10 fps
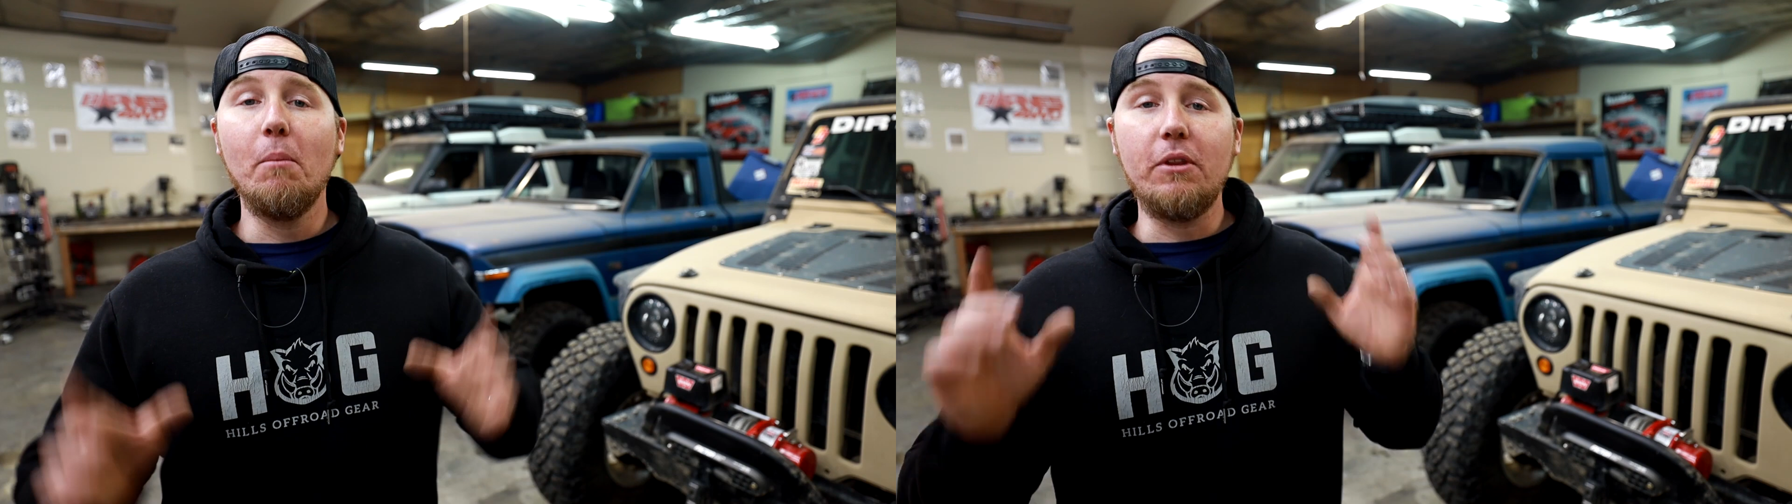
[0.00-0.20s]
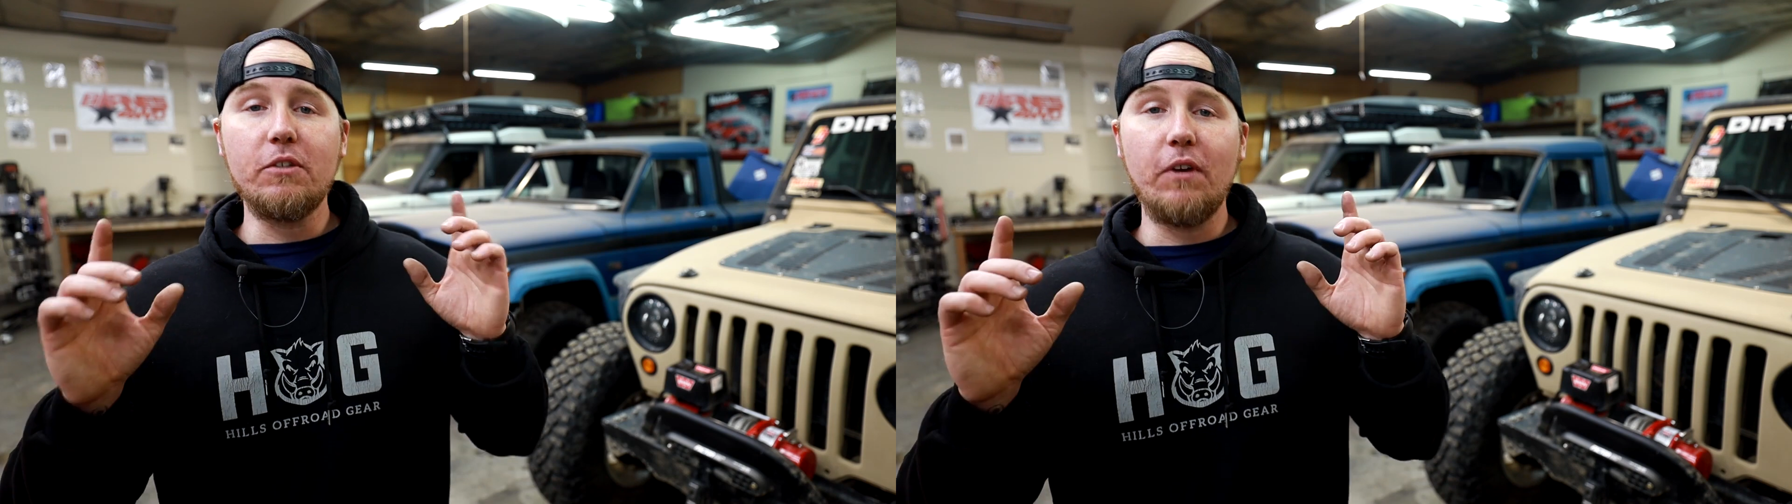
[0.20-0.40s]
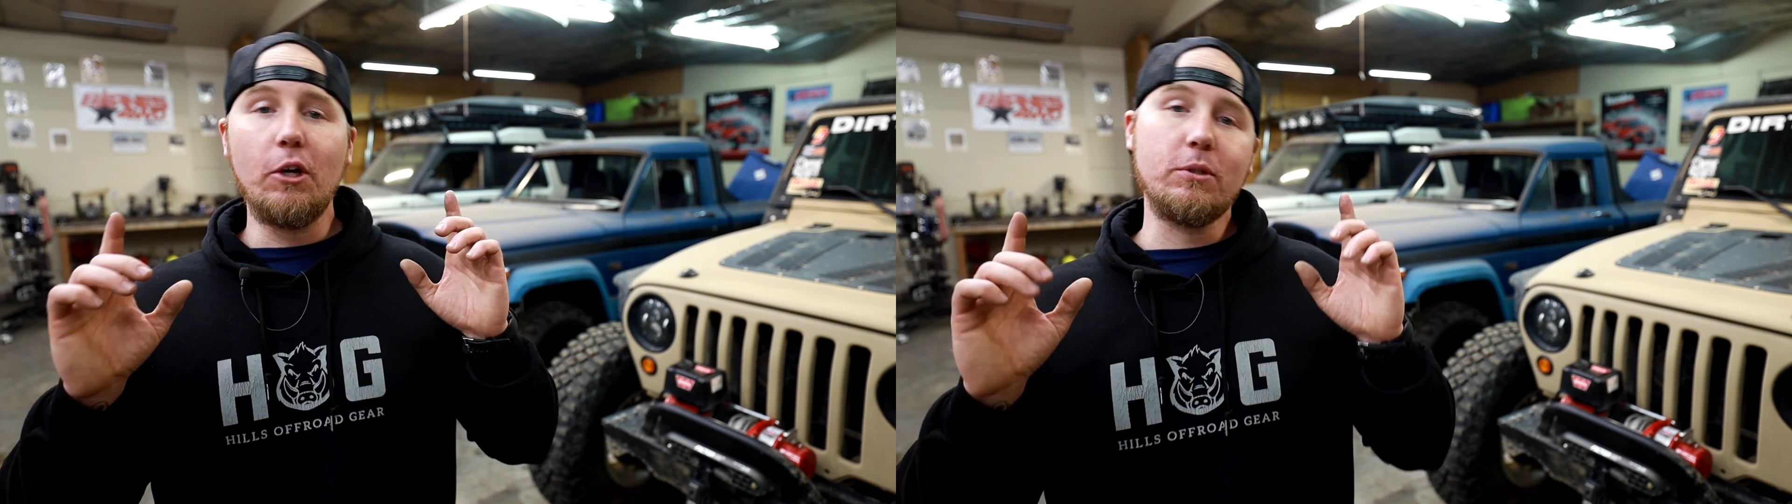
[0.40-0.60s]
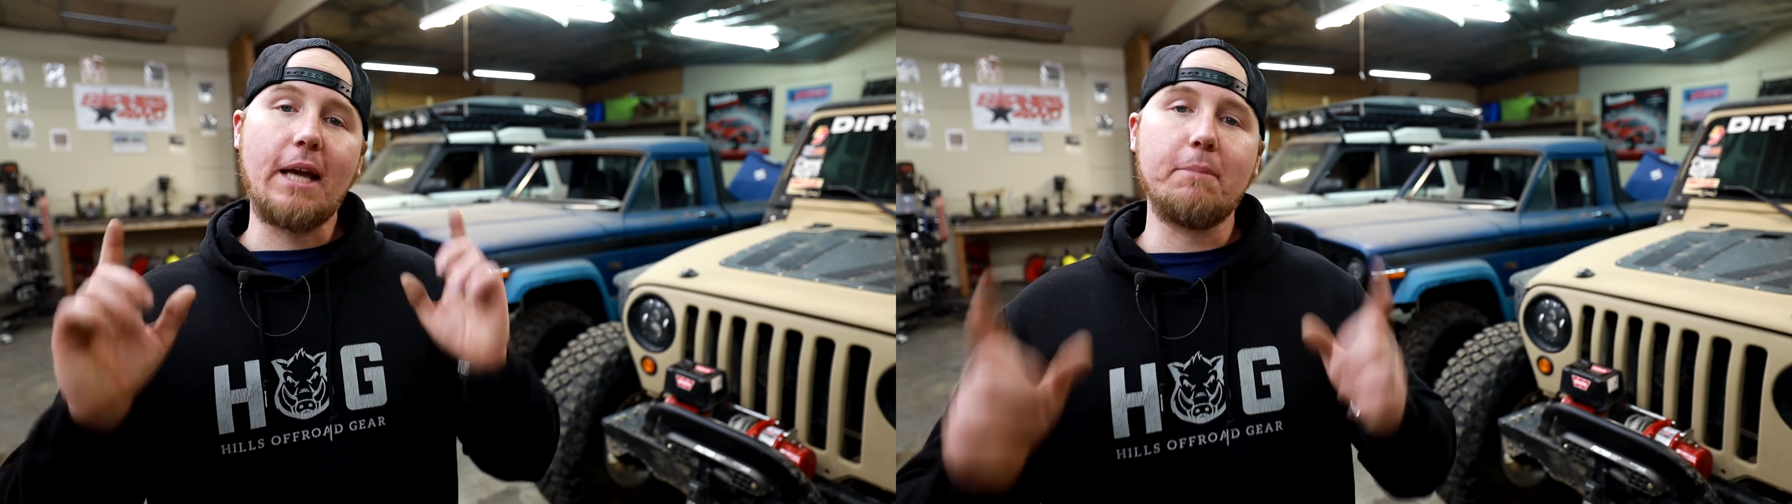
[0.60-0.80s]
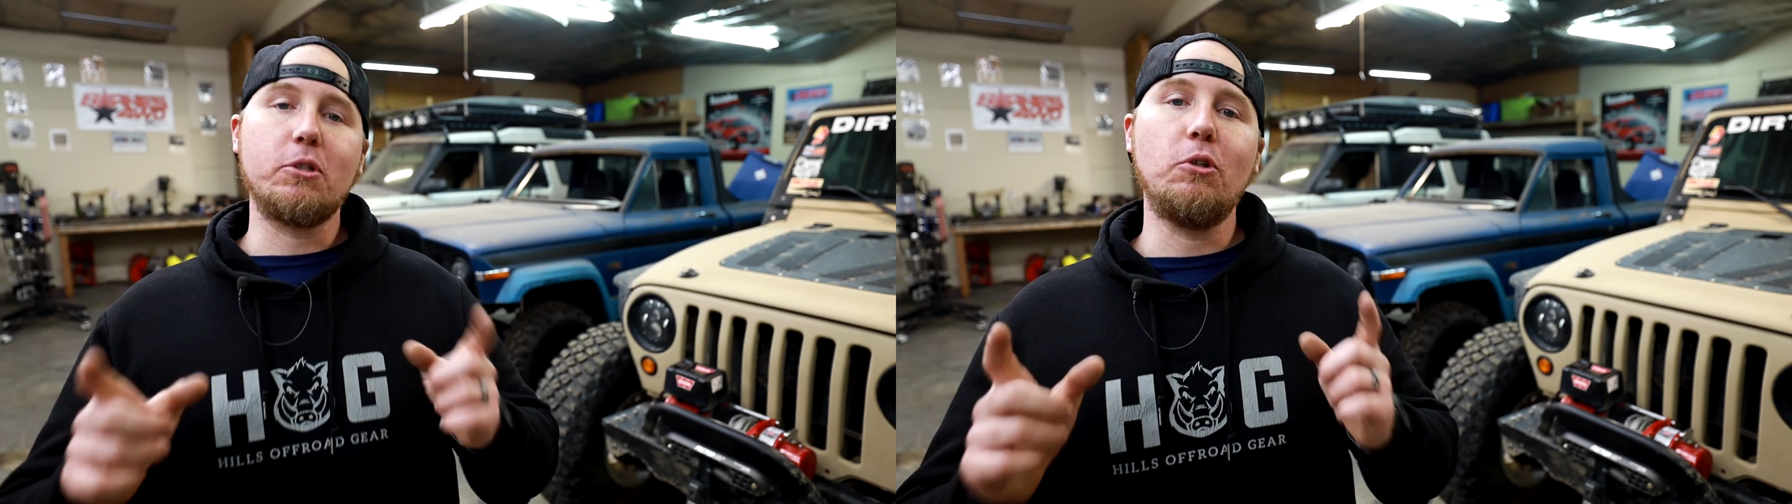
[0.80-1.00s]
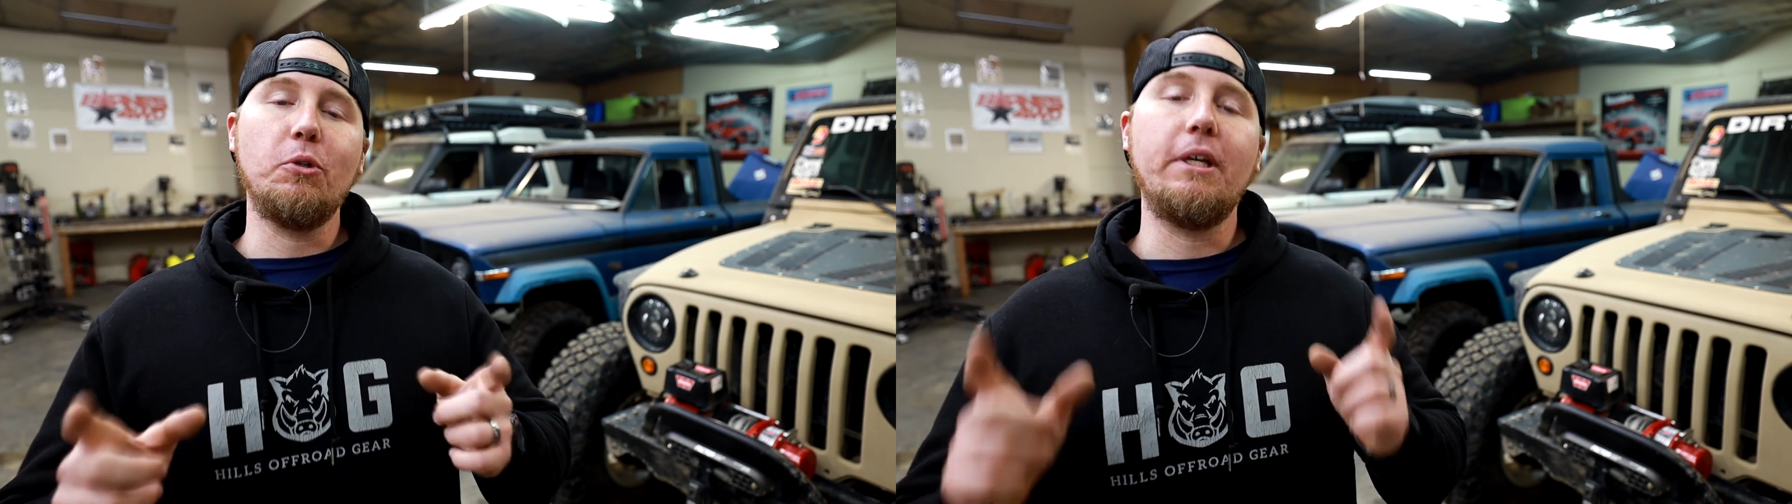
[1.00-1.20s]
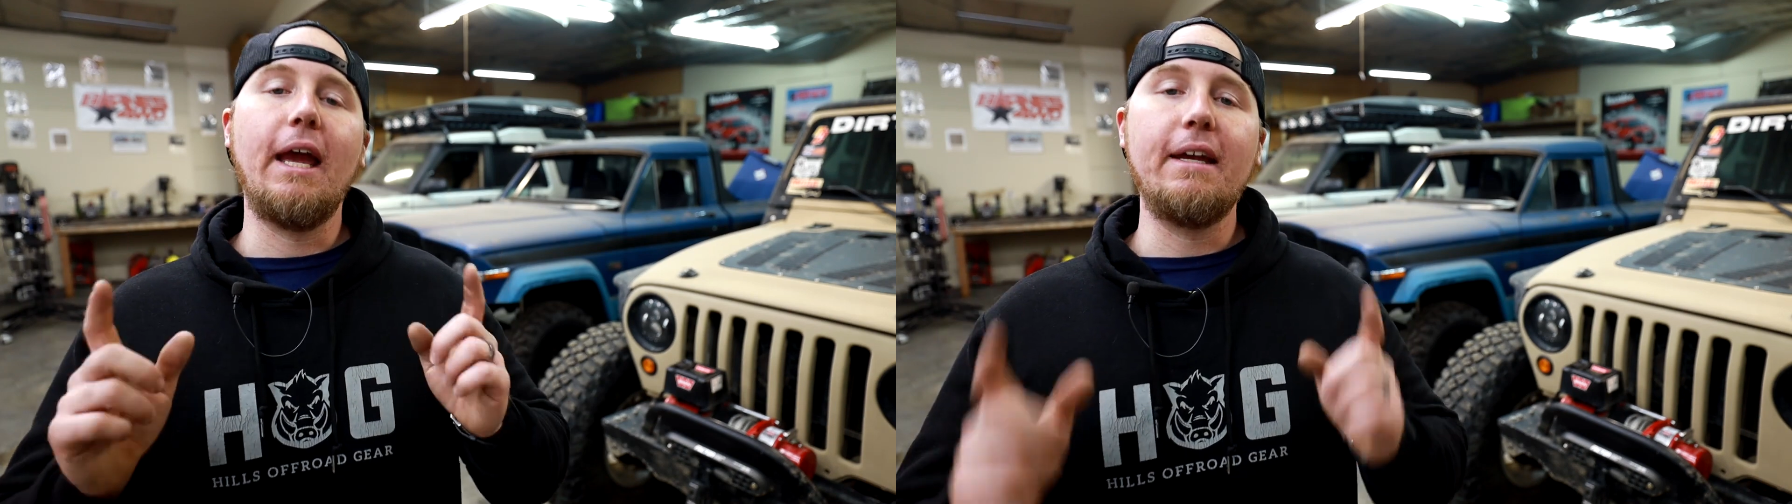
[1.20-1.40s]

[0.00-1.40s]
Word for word: but this video is absolutely